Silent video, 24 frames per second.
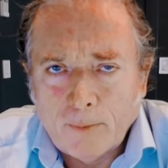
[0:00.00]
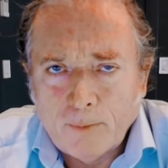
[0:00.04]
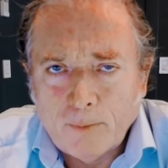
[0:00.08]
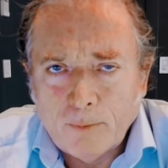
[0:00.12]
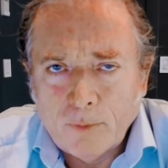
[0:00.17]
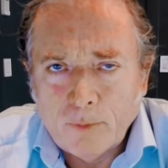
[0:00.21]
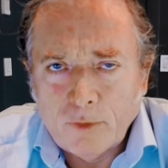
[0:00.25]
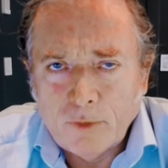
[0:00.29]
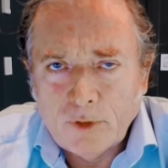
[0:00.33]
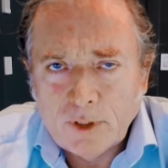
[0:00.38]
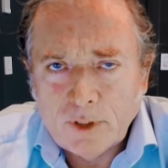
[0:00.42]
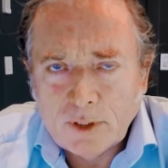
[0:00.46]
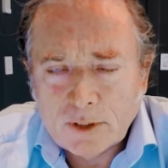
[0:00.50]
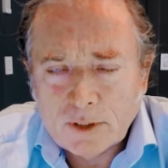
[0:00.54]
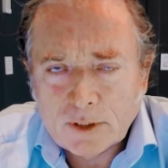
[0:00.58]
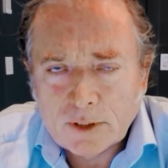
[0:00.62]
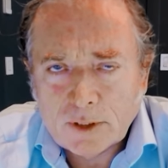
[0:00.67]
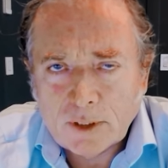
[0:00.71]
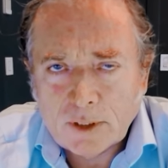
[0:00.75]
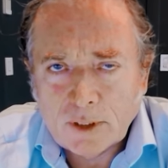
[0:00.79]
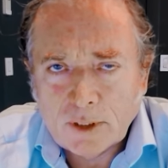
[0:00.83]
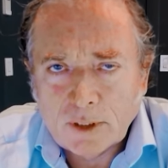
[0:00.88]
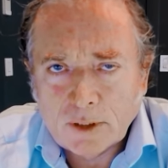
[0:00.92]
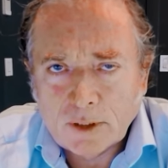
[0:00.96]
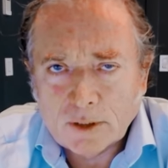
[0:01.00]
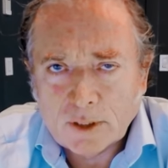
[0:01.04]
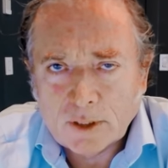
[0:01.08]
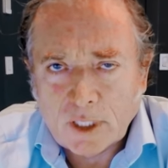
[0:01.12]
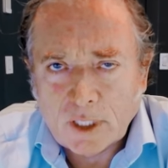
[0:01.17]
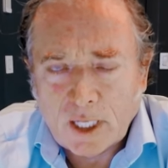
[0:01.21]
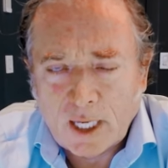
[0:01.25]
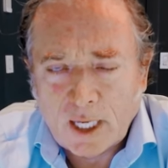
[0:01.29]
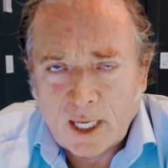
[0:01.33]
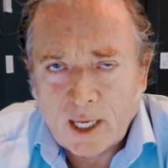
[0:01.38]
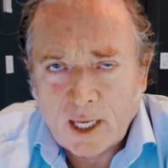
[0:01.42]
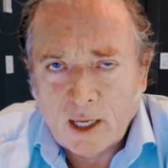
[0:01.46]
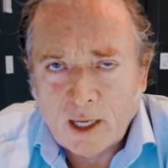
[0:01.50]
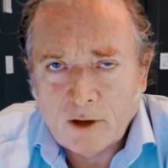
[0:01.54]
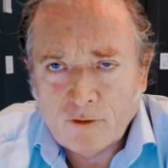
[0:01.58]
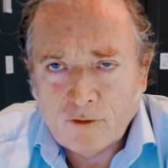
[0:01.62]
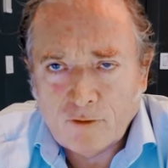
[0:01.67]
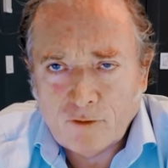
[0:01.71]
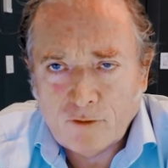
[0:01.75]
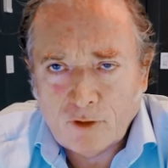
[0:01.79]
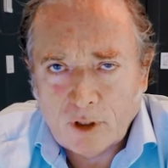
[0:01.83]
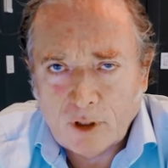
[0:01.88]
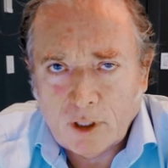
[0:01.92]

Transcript: these things have